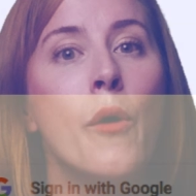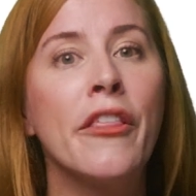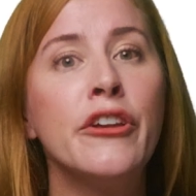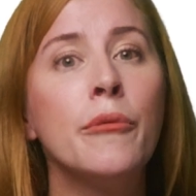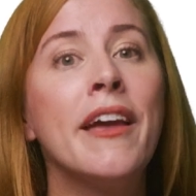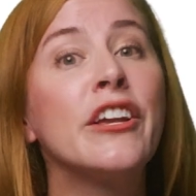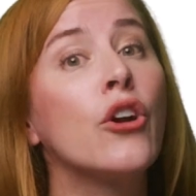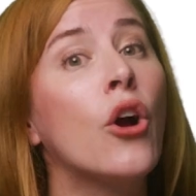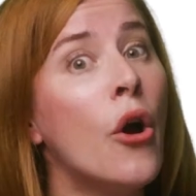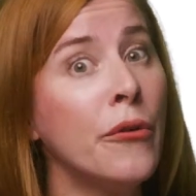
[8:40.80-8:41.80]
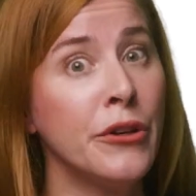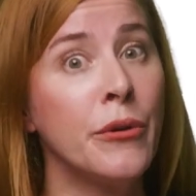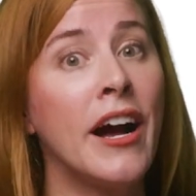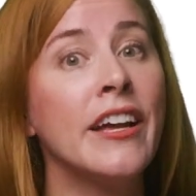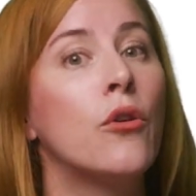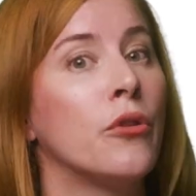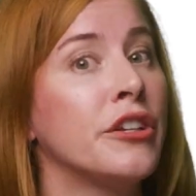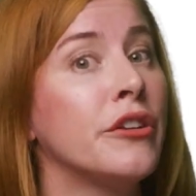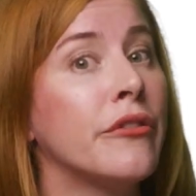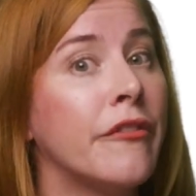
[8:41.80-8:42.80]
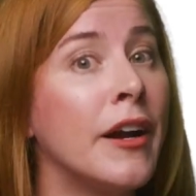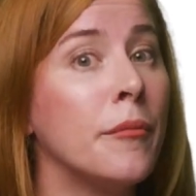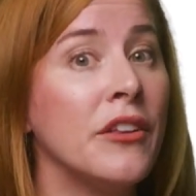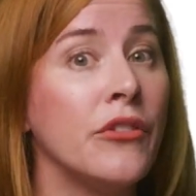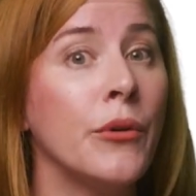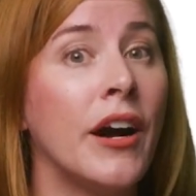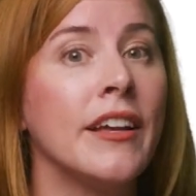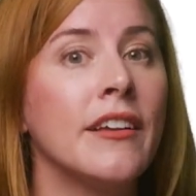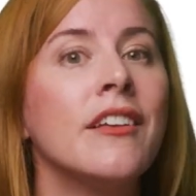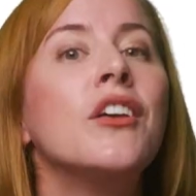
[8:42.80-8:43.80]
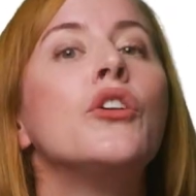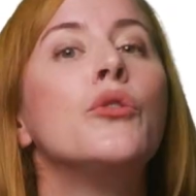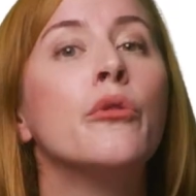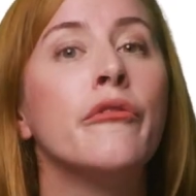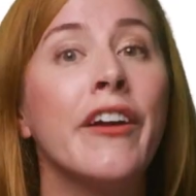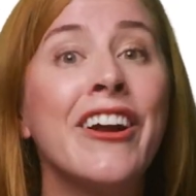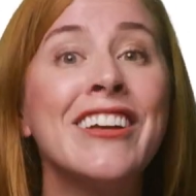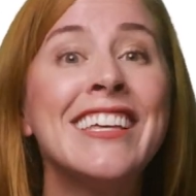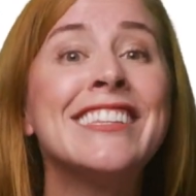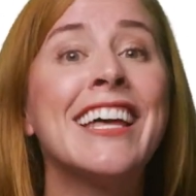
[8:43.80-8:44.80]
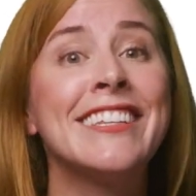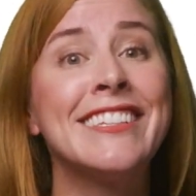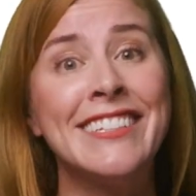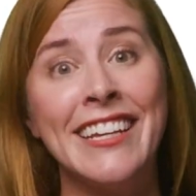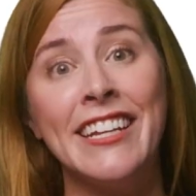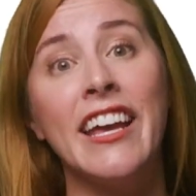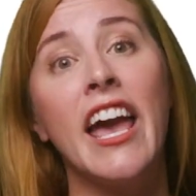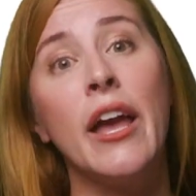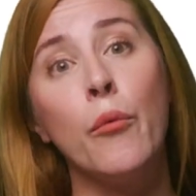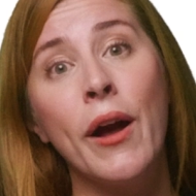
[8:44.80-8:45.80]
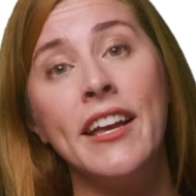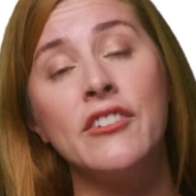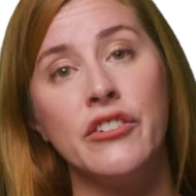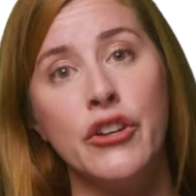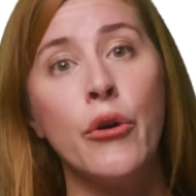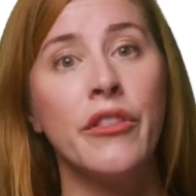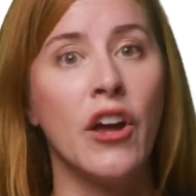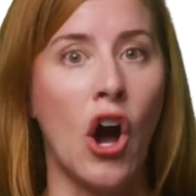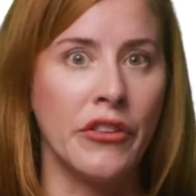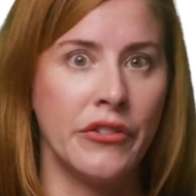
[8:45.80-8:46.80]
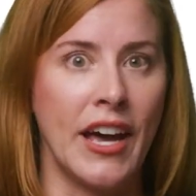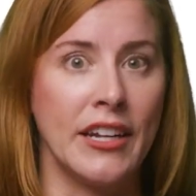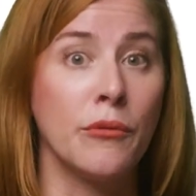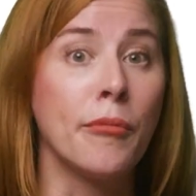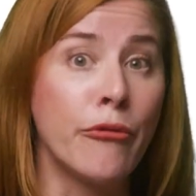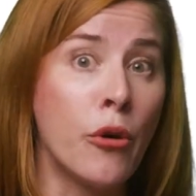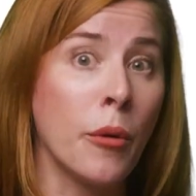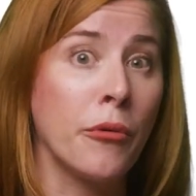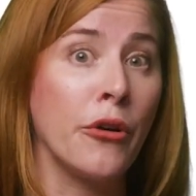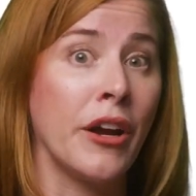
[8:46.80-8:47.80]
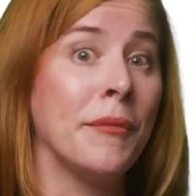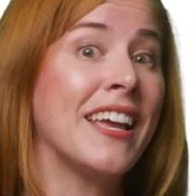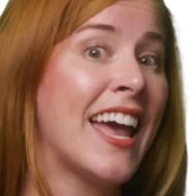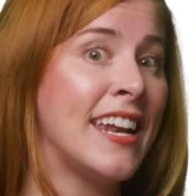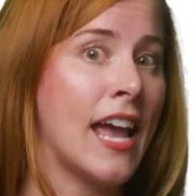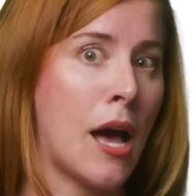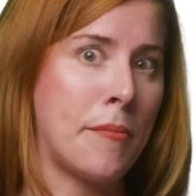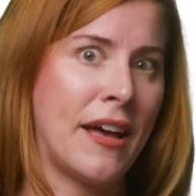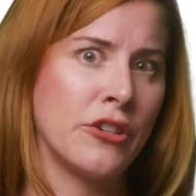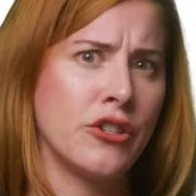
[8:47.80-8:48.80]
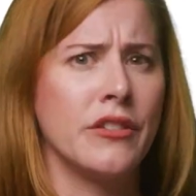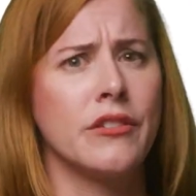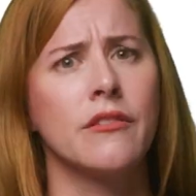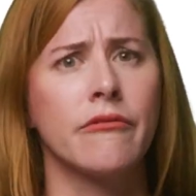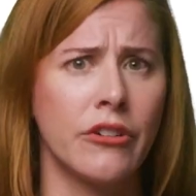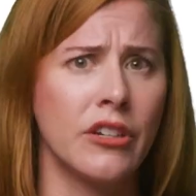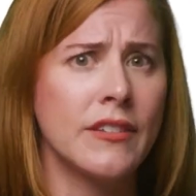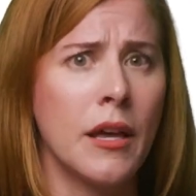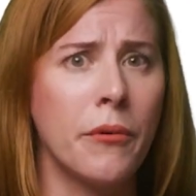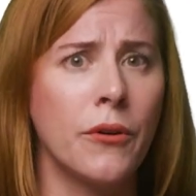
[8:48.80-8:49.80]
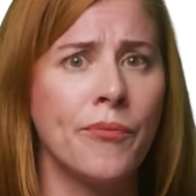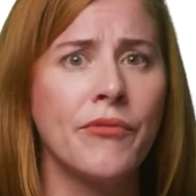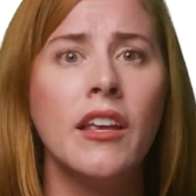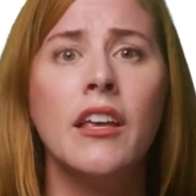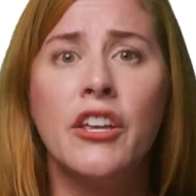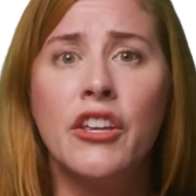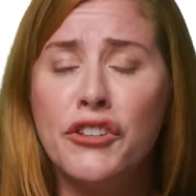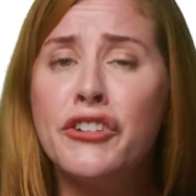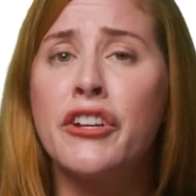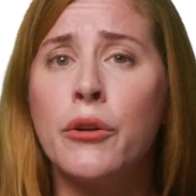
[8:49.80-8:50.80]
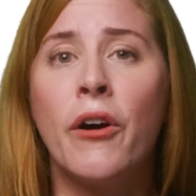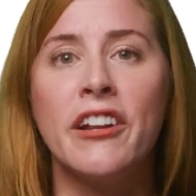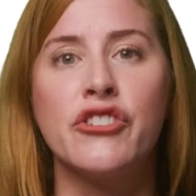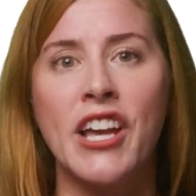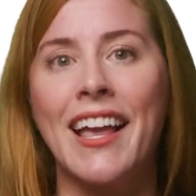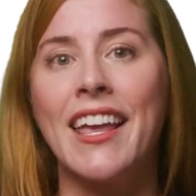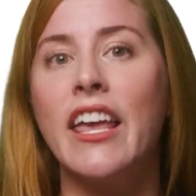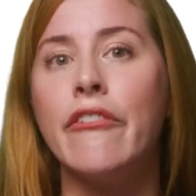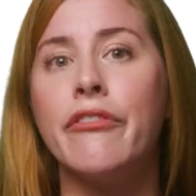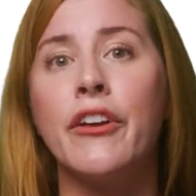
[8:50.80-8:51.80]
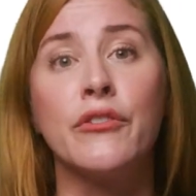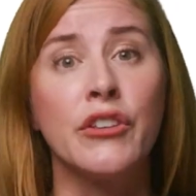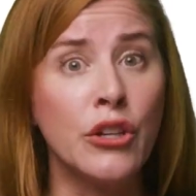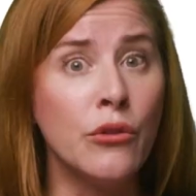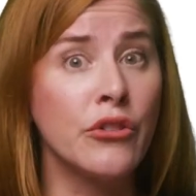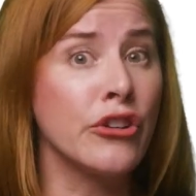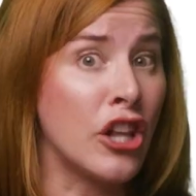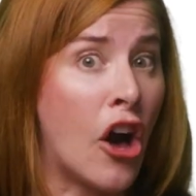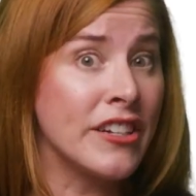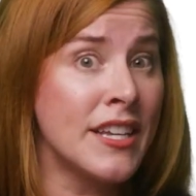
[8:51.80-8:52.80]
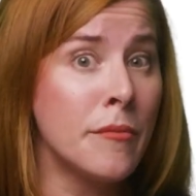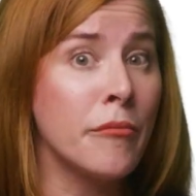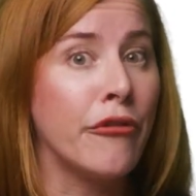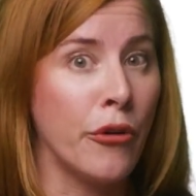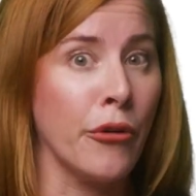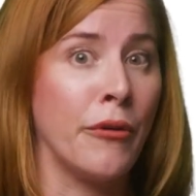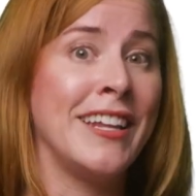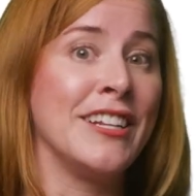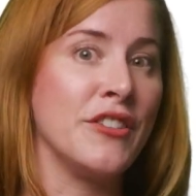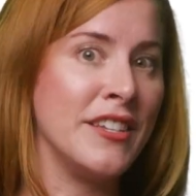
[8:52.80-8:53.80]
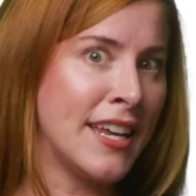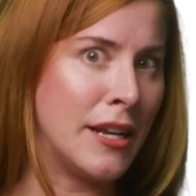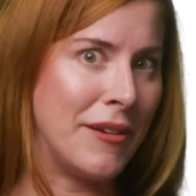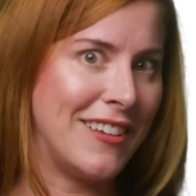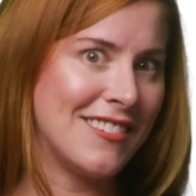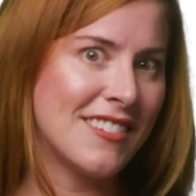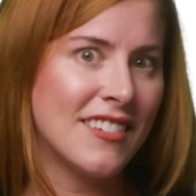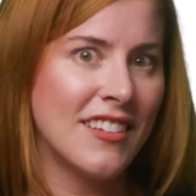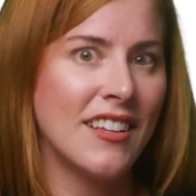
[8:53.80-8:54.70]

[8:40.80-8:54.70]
Whether you make your own UI or use Firebase UI, you will very likely need a way to know the auth status before programming any app actions. For example, you're going to want to check if there's a user logged in before writing to the database.